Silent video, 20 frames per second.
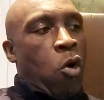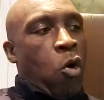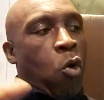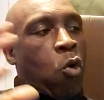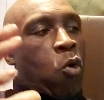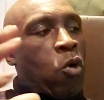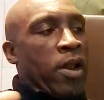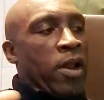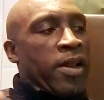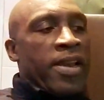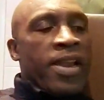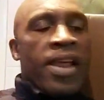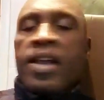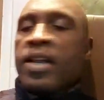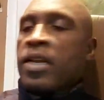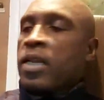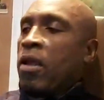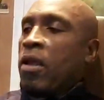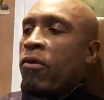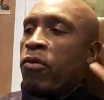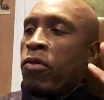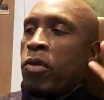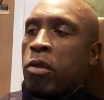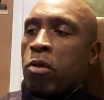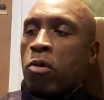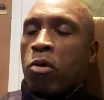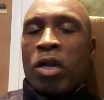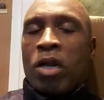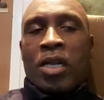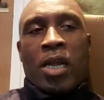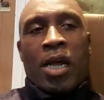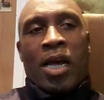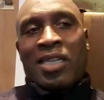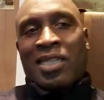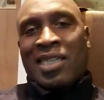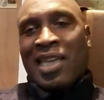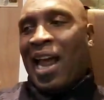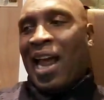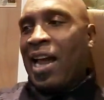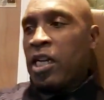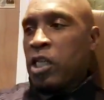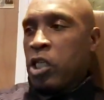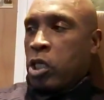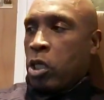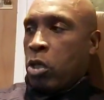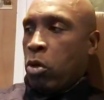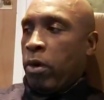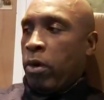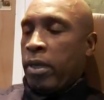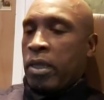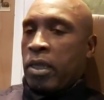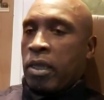all that negative is attached to it.